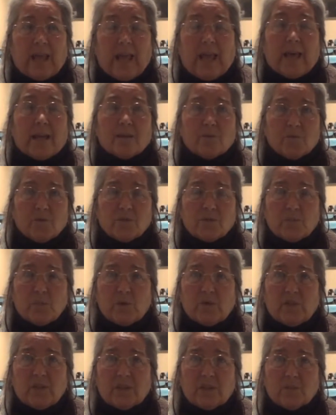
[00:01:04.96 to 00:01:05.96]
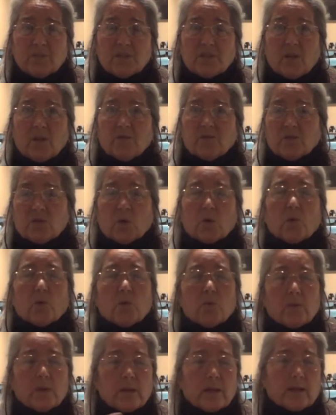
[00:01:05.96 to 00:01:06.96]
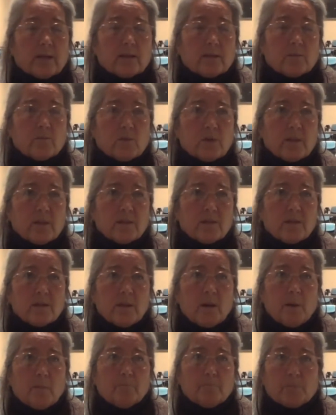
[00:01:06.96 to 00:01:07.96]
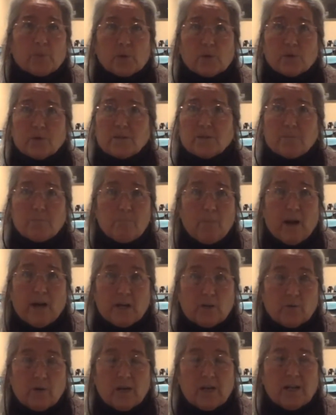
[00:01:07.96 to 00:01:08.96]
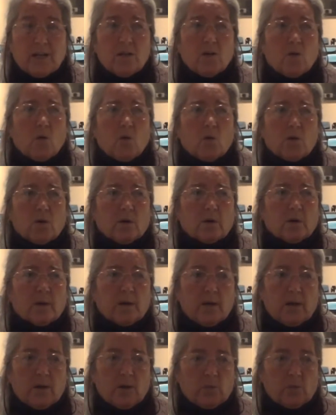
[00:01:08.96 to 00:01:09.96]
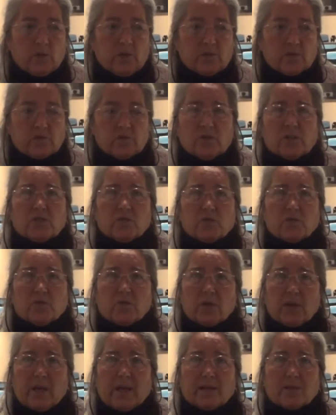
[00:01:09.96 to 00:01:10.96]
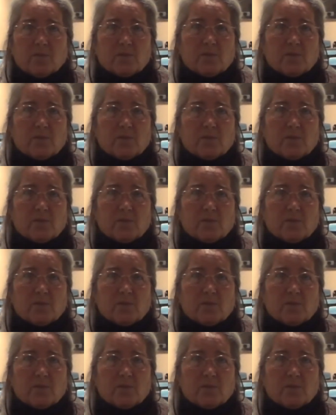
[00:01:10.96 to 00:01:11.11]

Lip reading: by the animals moving themselves, so like with birds migrating or with